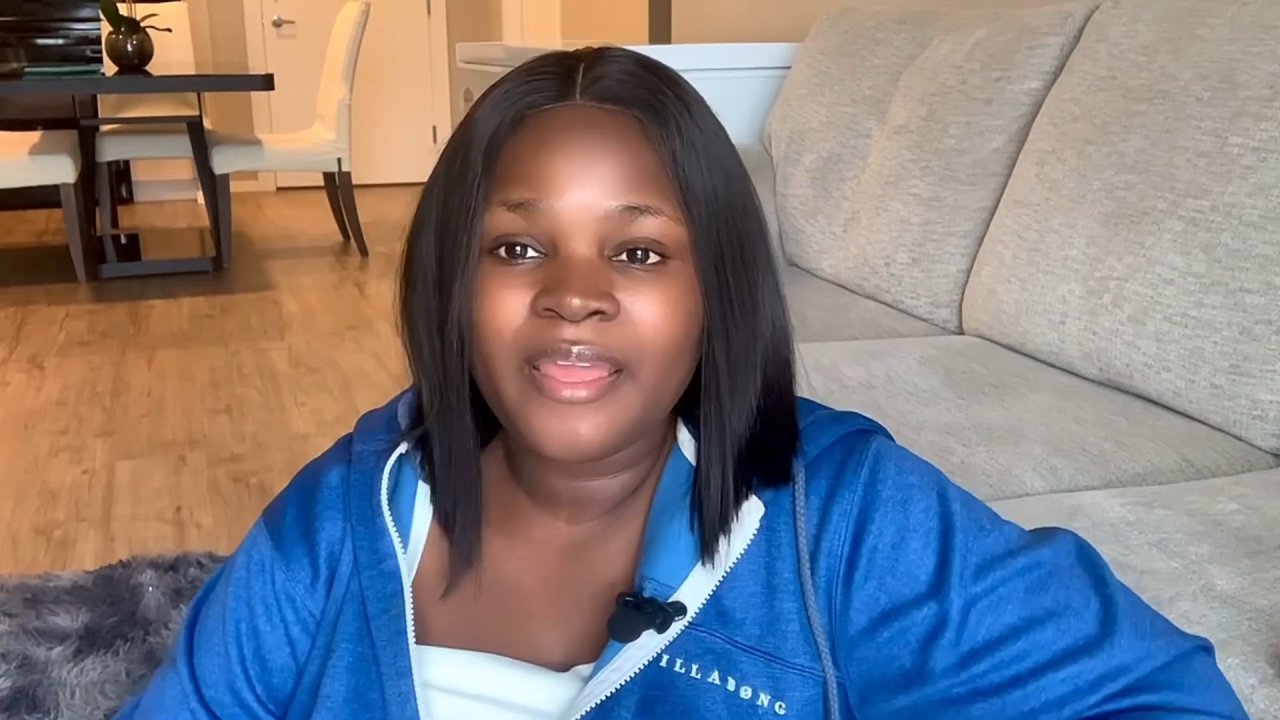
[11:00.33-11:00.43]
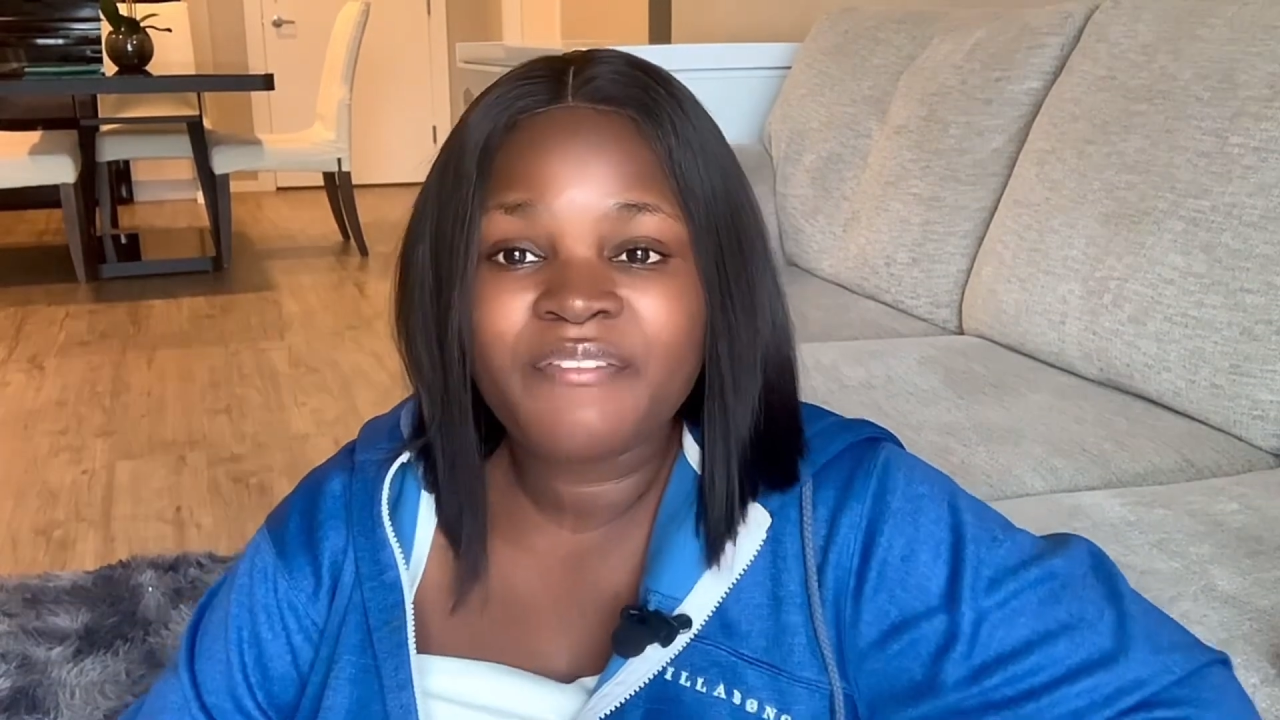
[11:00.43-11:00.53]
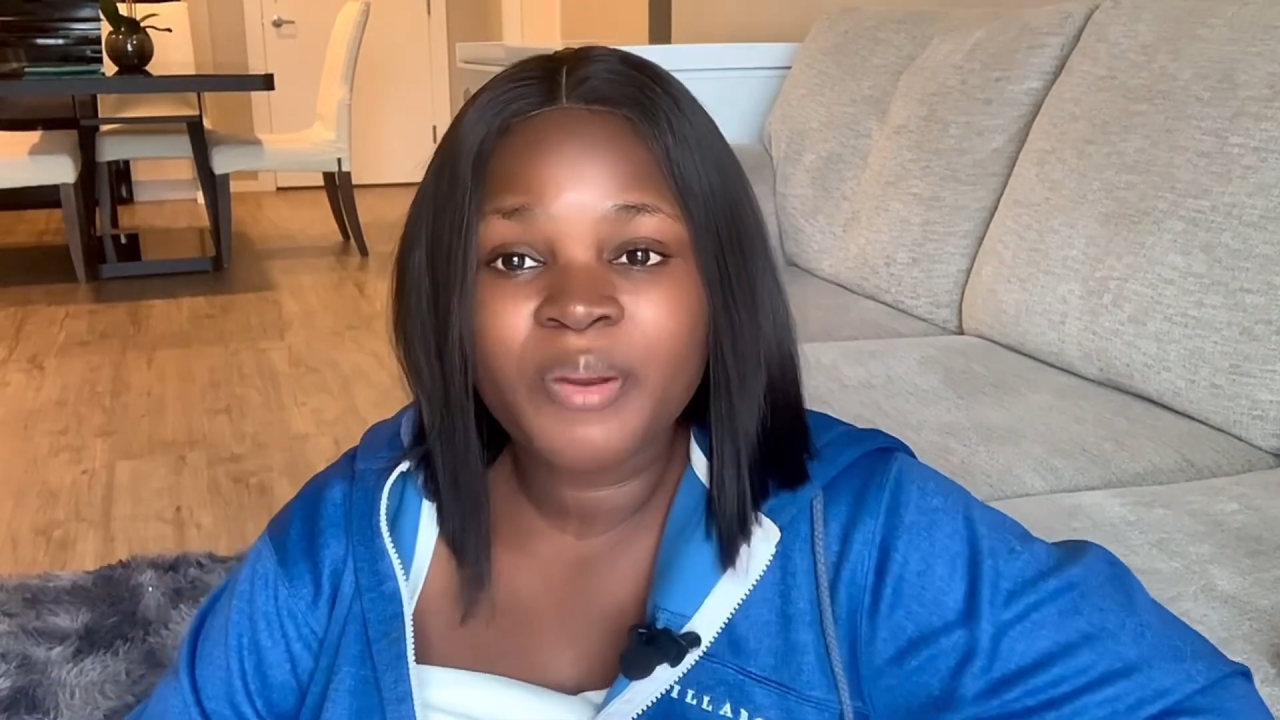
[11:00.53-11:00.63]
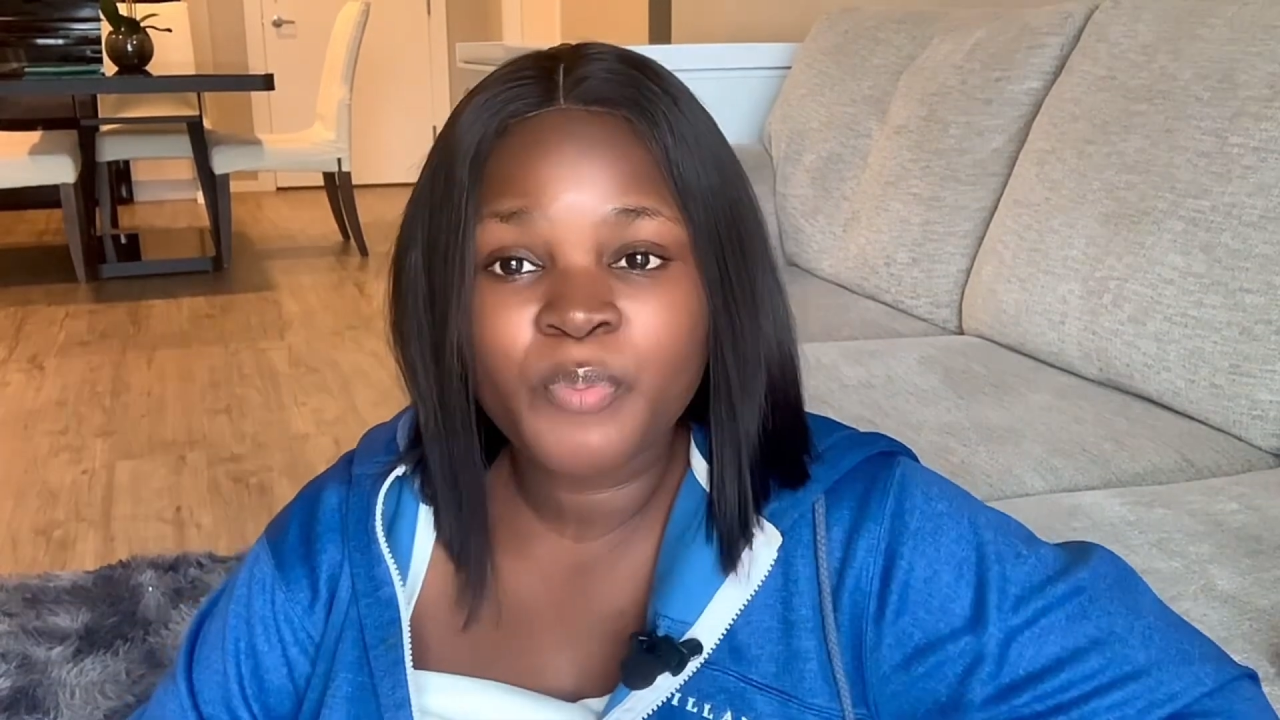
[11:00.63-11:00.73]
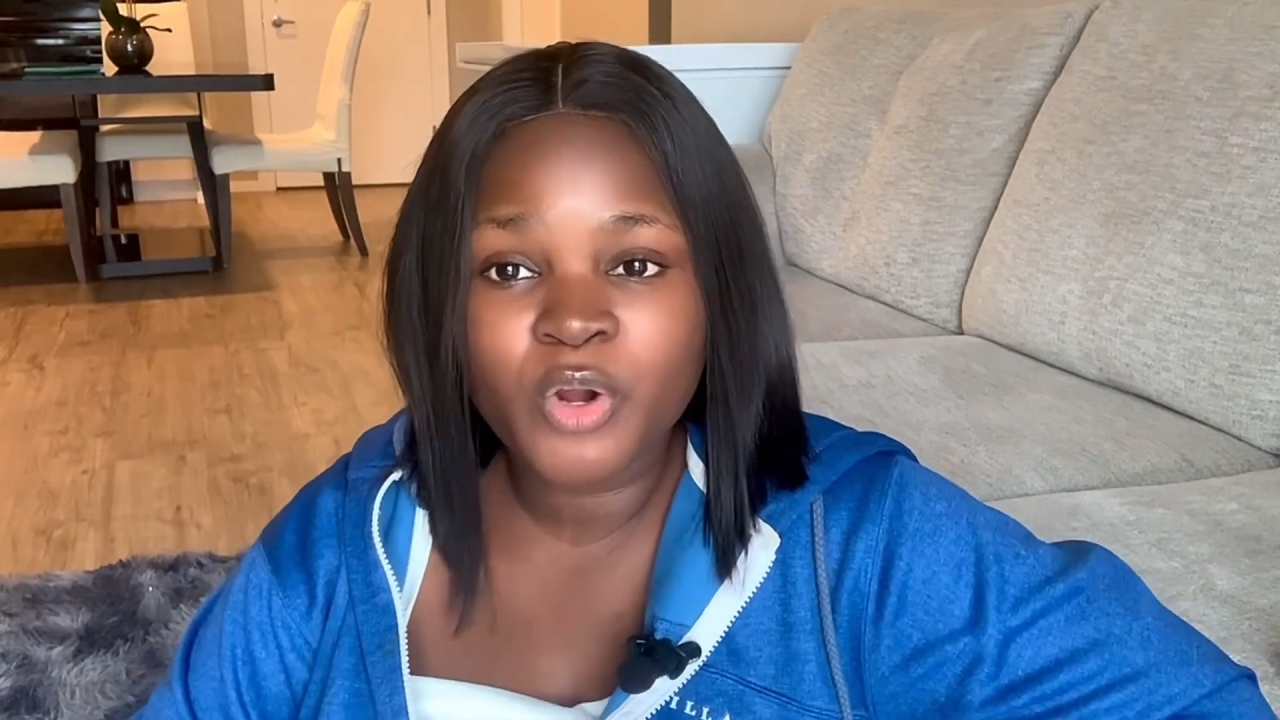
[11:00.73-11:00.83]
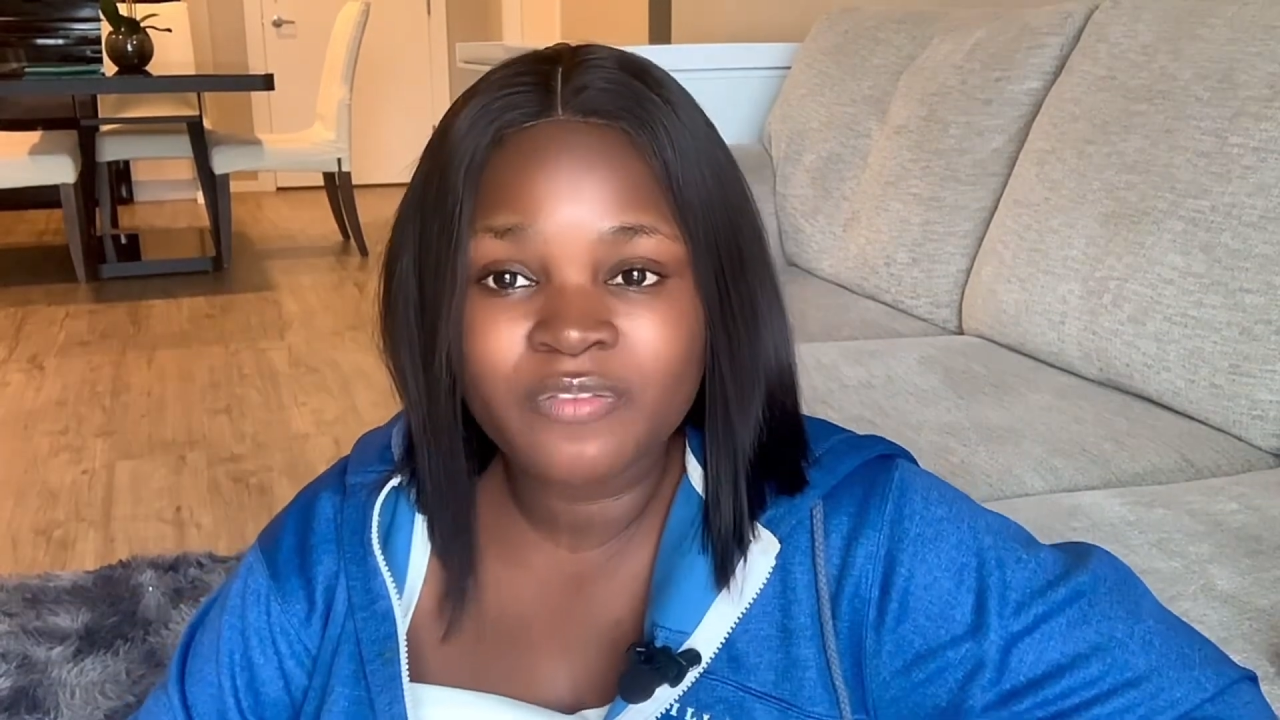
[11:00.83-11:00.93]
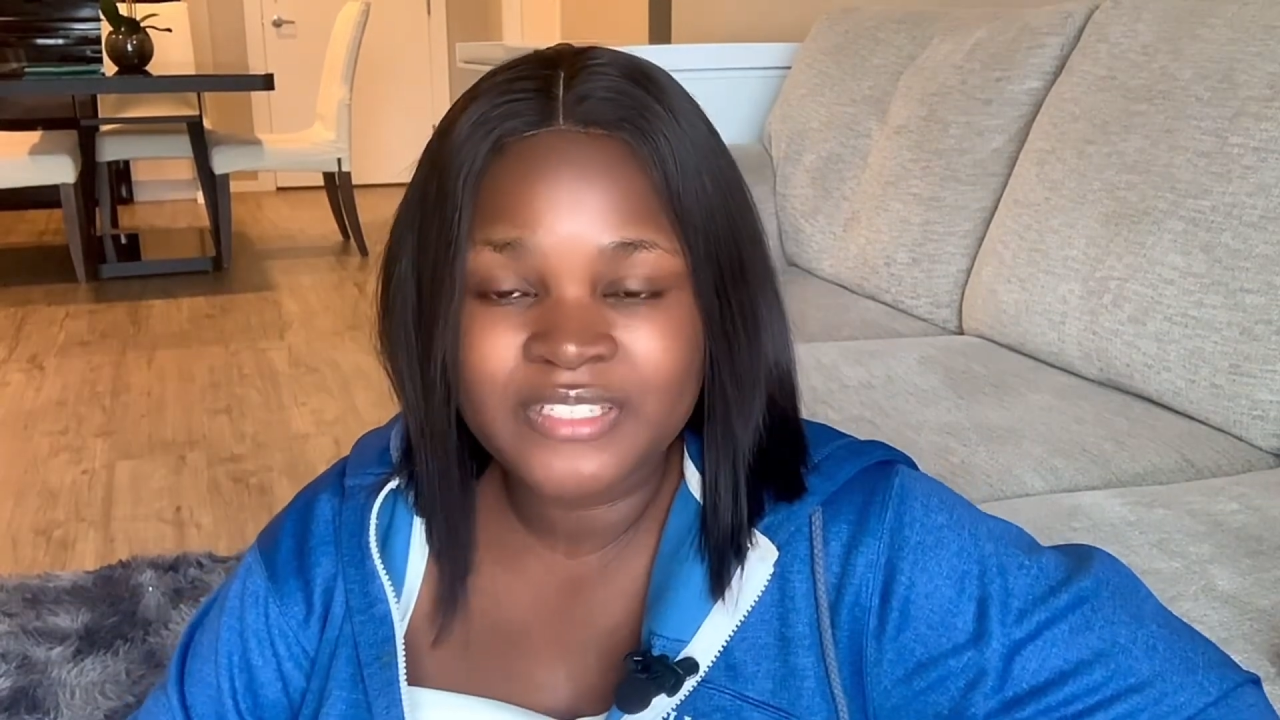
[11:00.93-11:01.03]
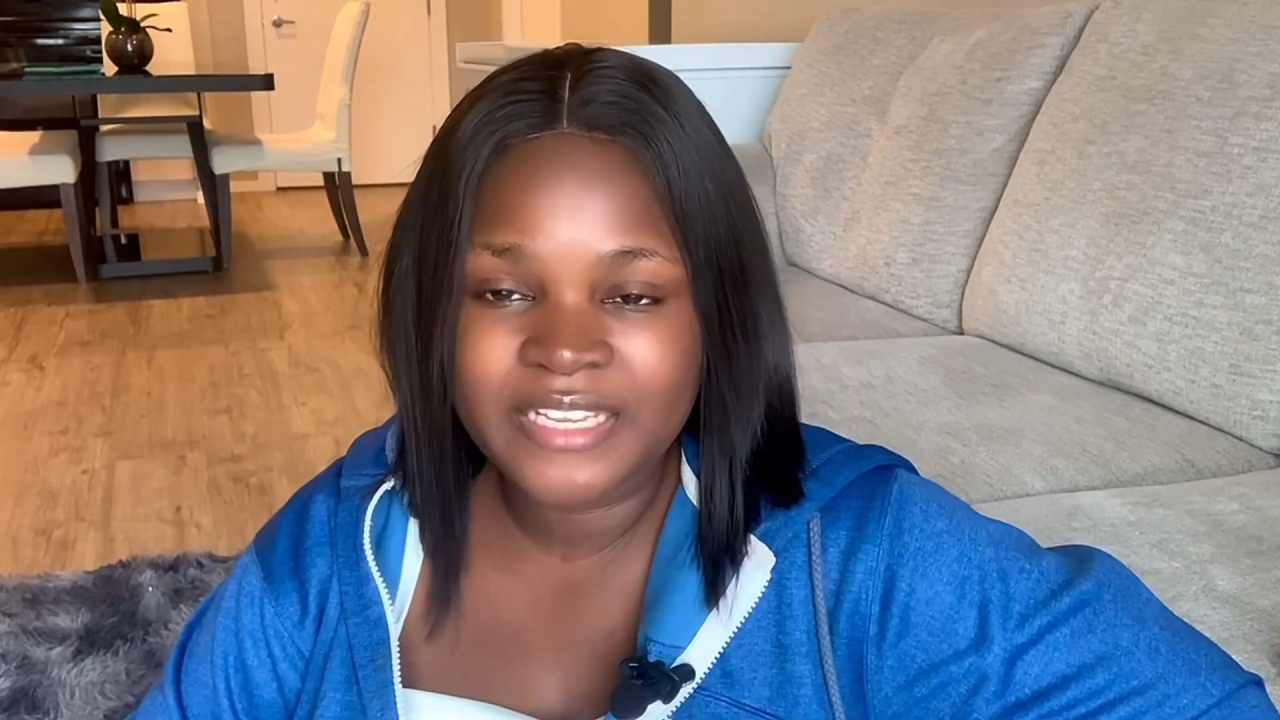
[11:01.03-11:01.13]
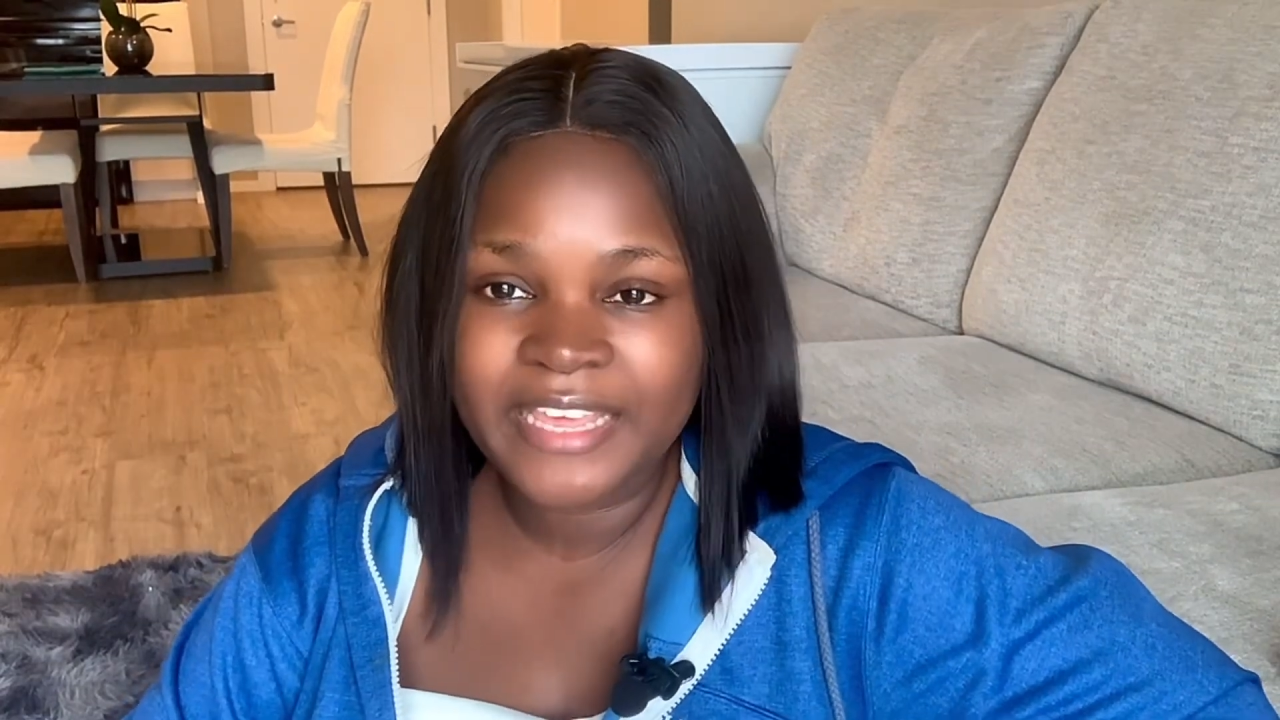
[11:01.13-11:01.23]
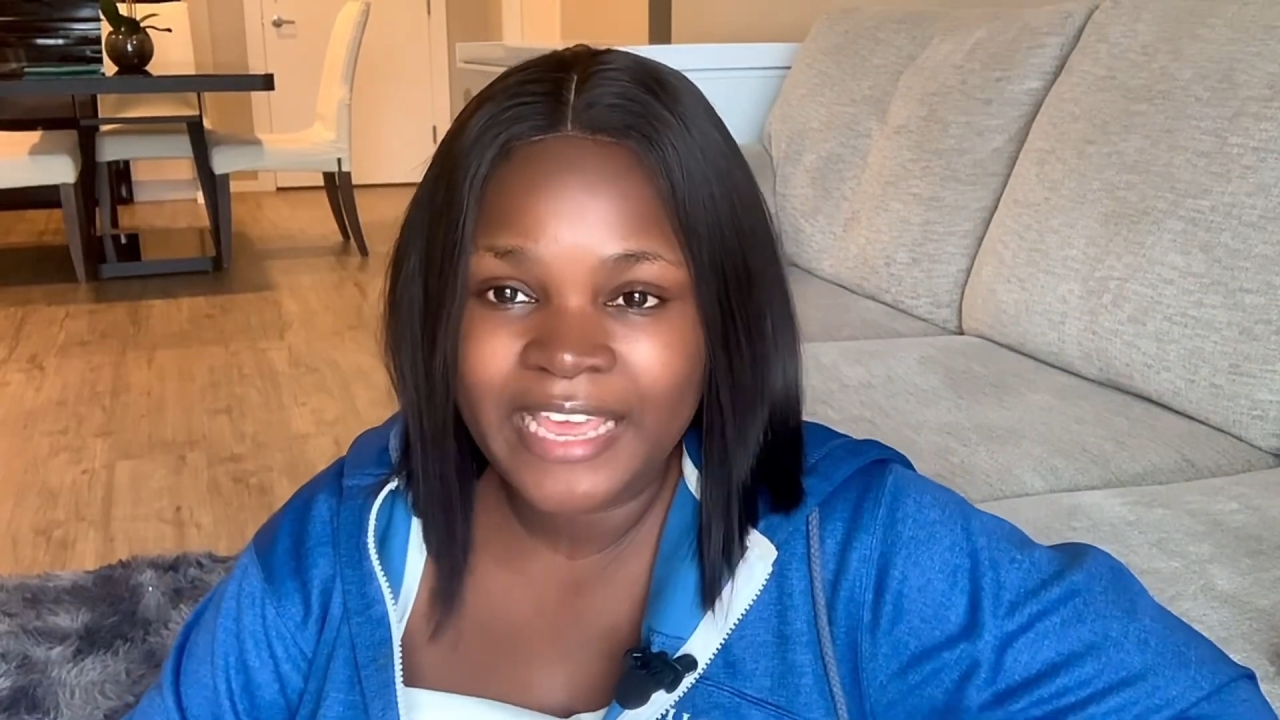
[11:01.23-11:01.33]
Every province in